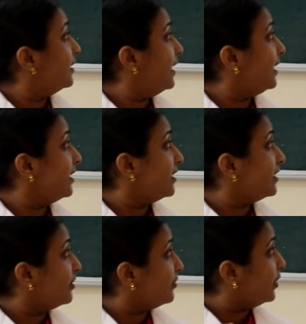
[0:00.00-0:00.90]
Then
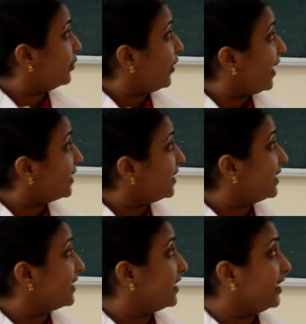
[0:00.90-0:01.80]

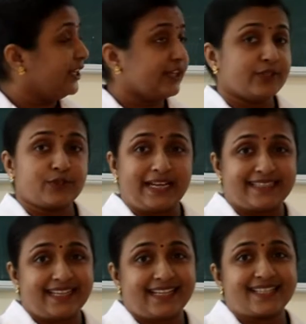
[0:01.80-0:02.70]
finally it leading into
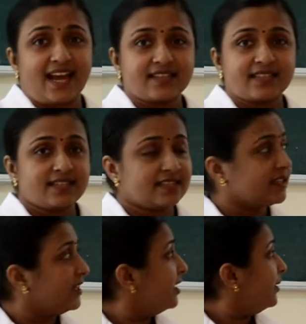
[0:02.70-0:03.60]
atelectasis.